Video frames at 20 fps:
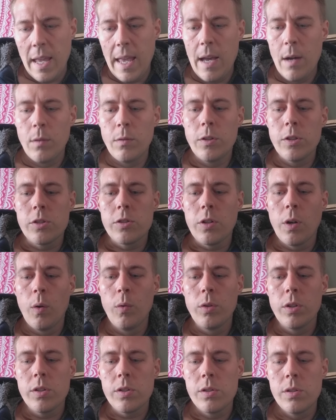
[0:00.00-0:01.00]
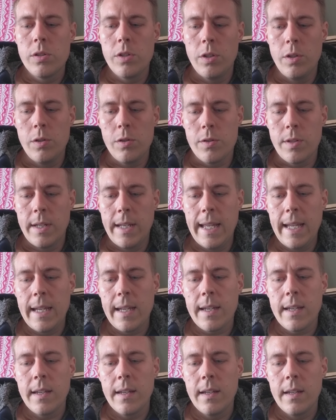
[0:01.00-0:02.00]
Elders told us to use the
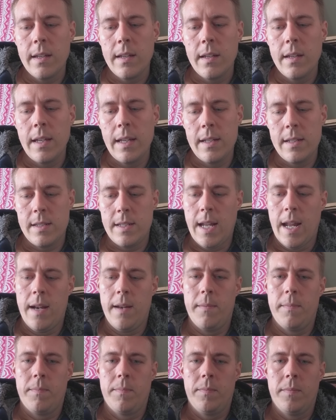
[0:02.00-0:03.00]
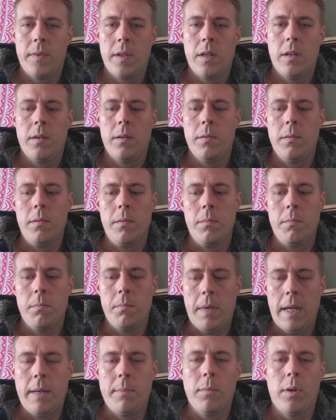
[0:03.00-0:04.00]
link instead.
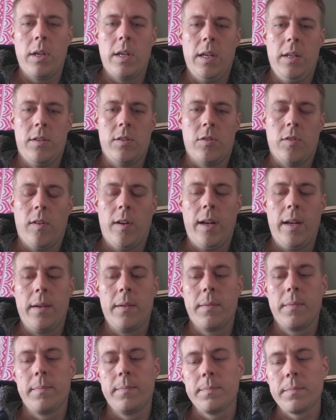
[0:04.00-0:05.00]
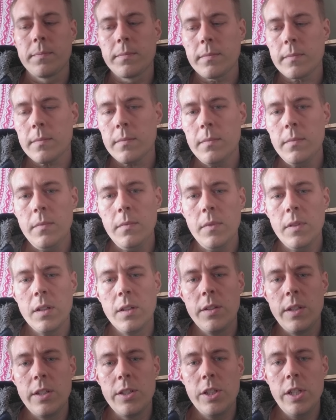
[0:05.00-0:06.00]
Made my kids cry.
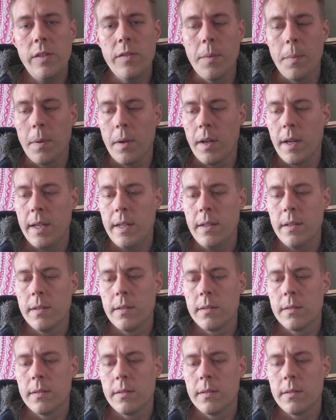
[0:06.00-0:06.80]
Then she replied,